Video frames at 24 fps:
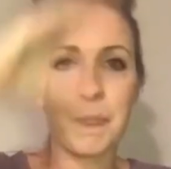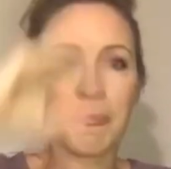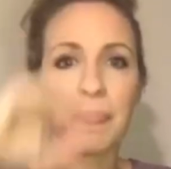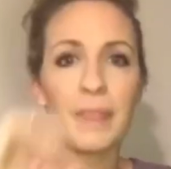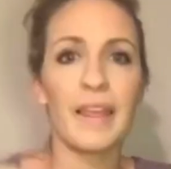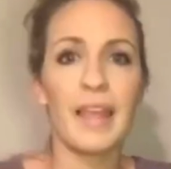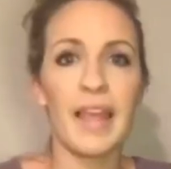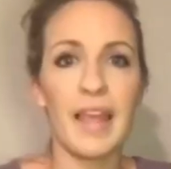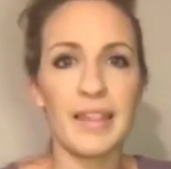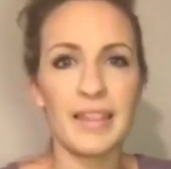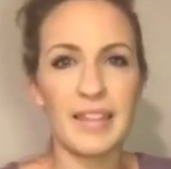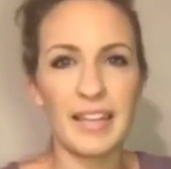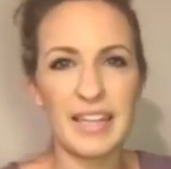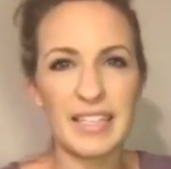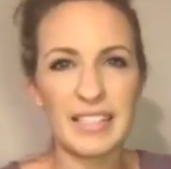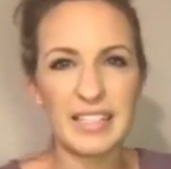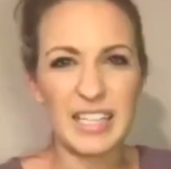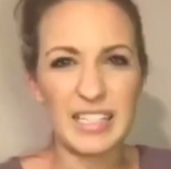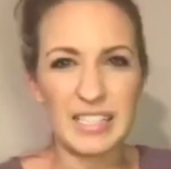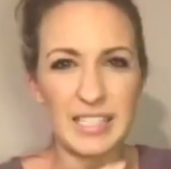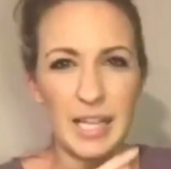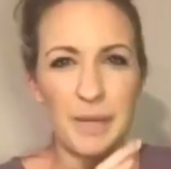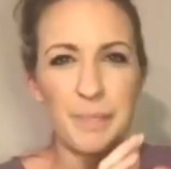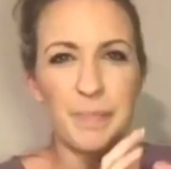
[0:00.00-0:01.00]
And then it
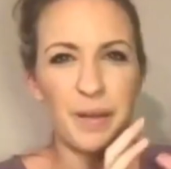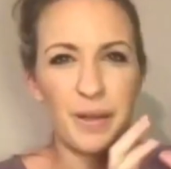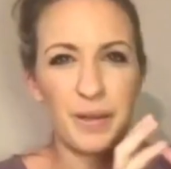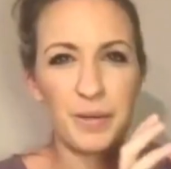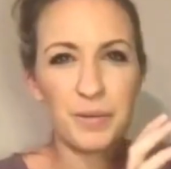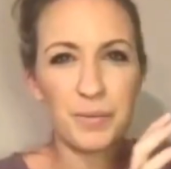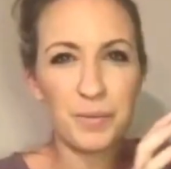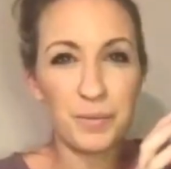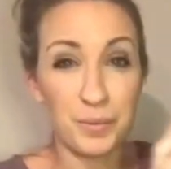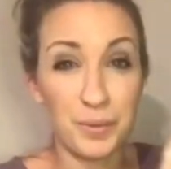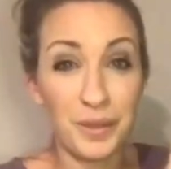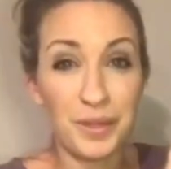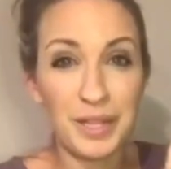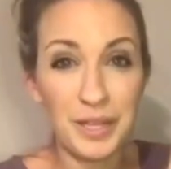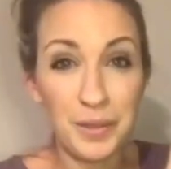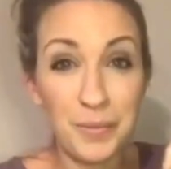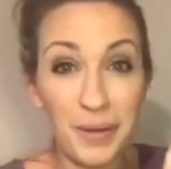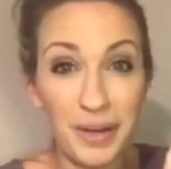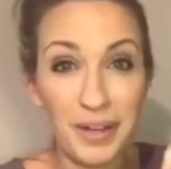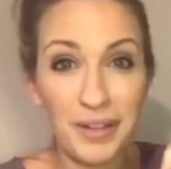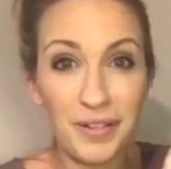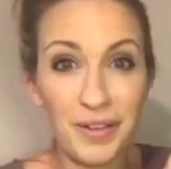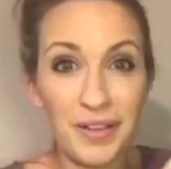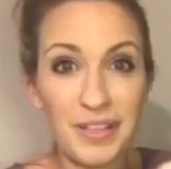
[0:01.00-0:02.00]
says like, but really
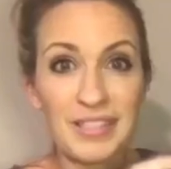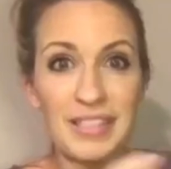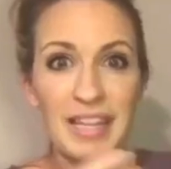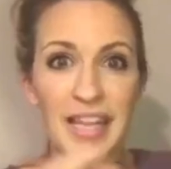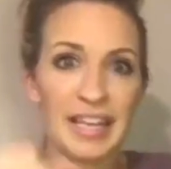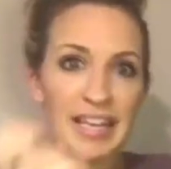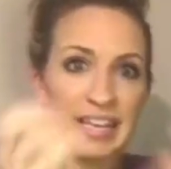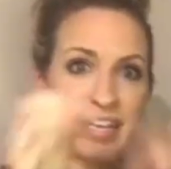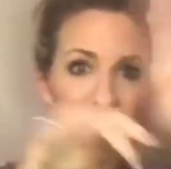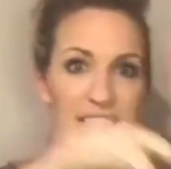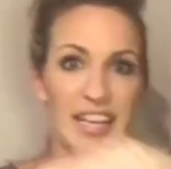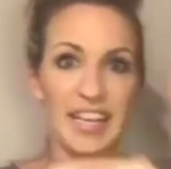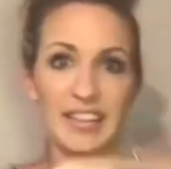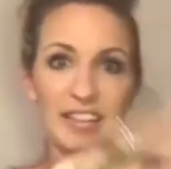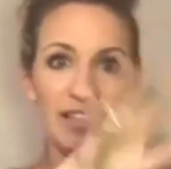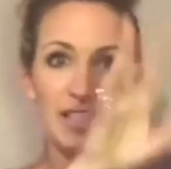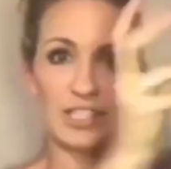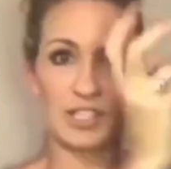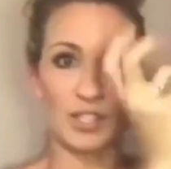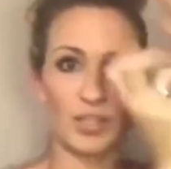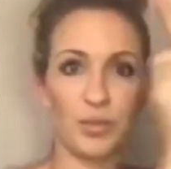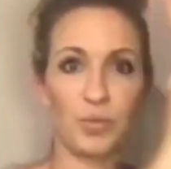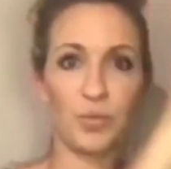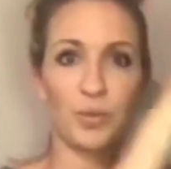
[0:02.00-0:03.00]
what it looks like. And it's like the
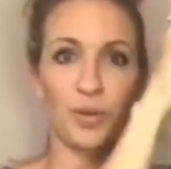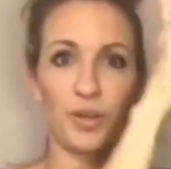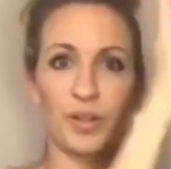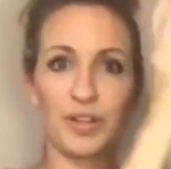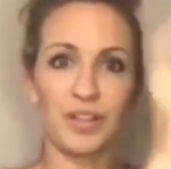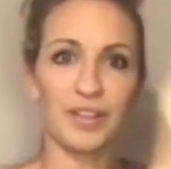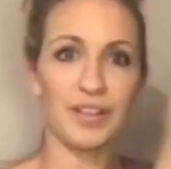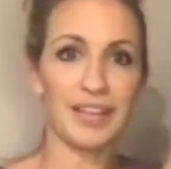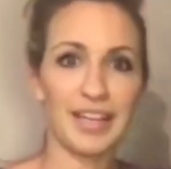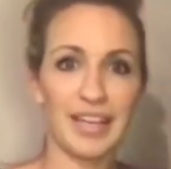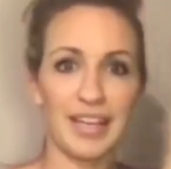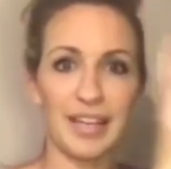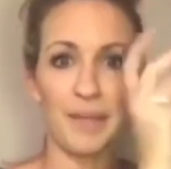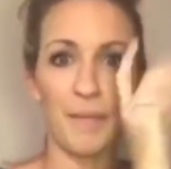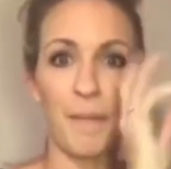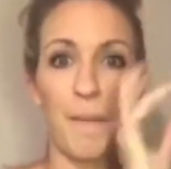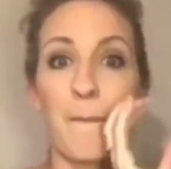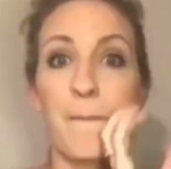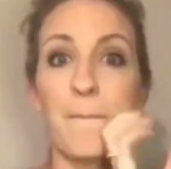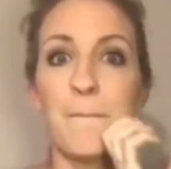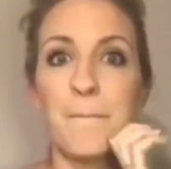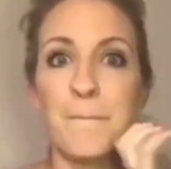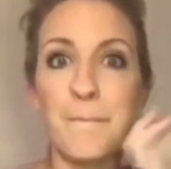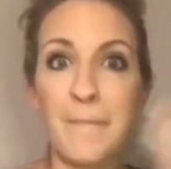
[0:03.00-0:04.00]
squirrely
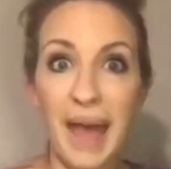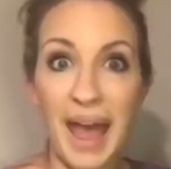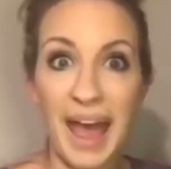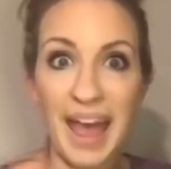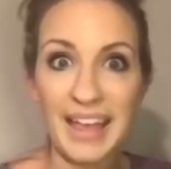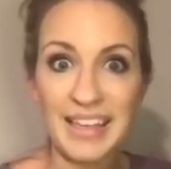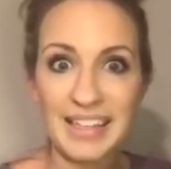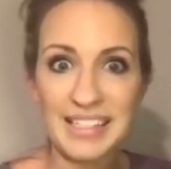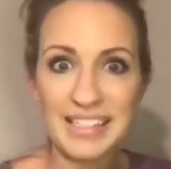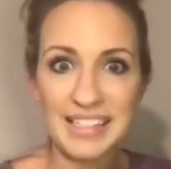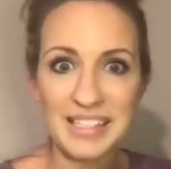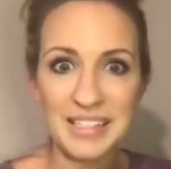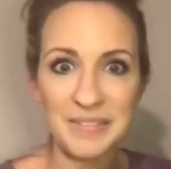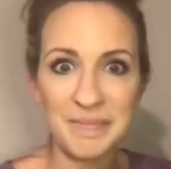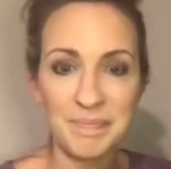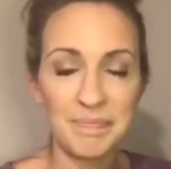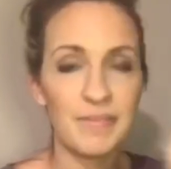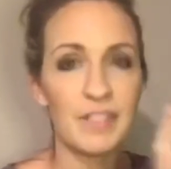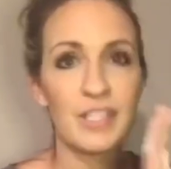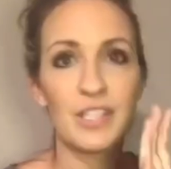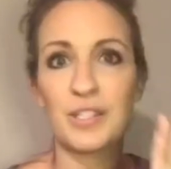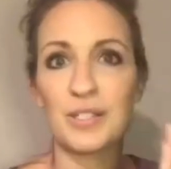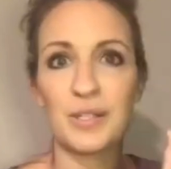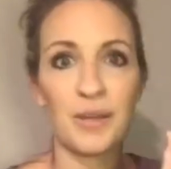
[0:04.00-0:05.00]
mess.
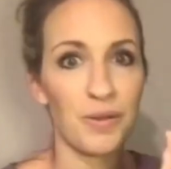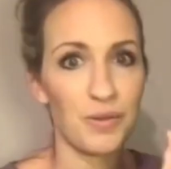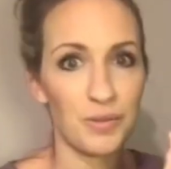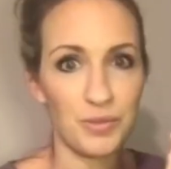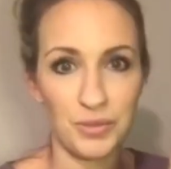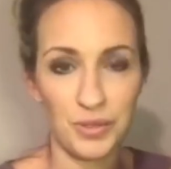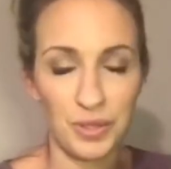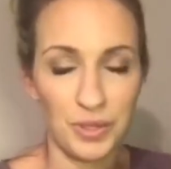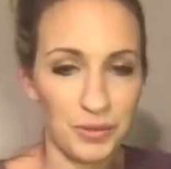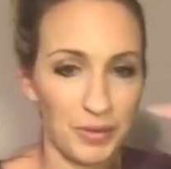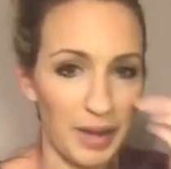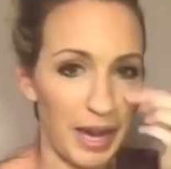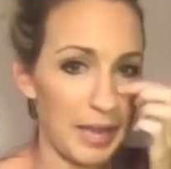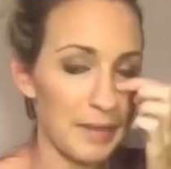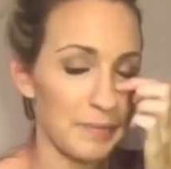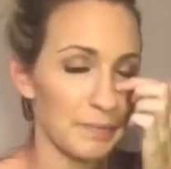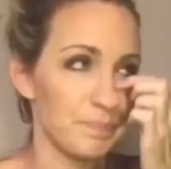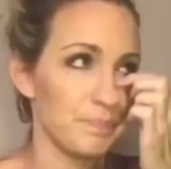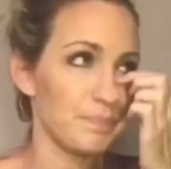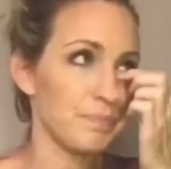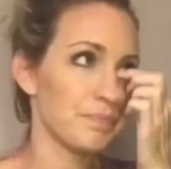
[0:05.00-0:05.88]
So true, right?